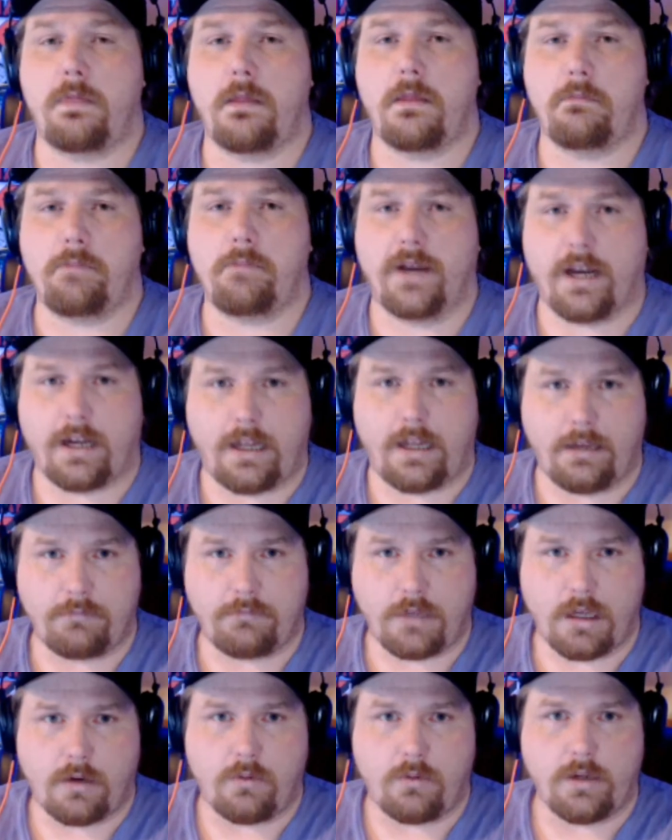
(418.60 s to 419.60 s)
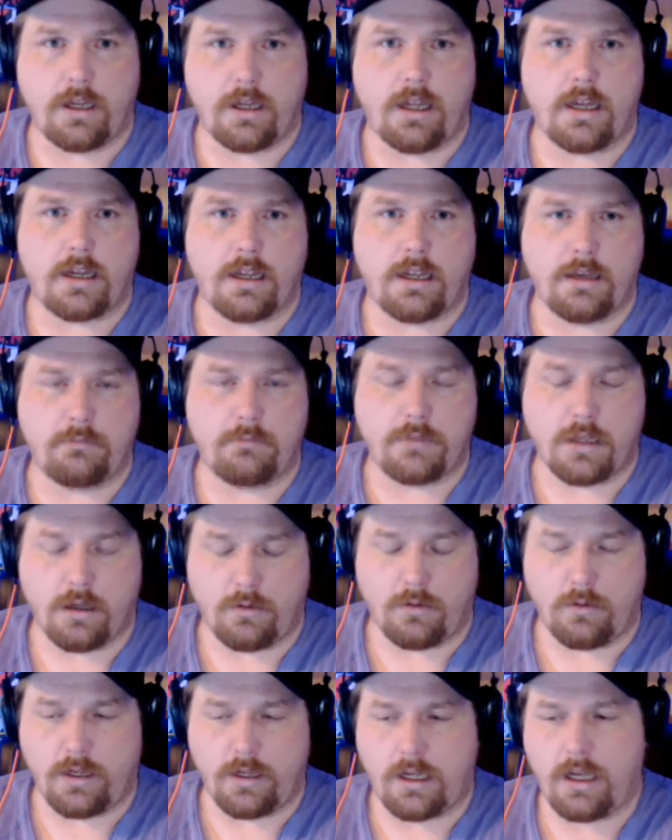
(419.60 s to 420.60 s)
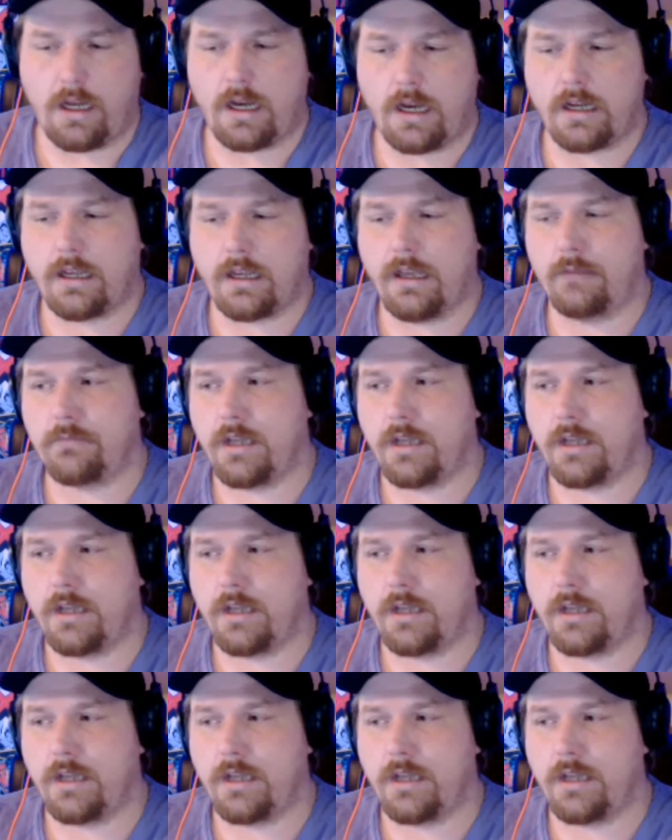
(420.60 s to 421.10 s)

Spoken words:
But I kept going and kept going, and I kept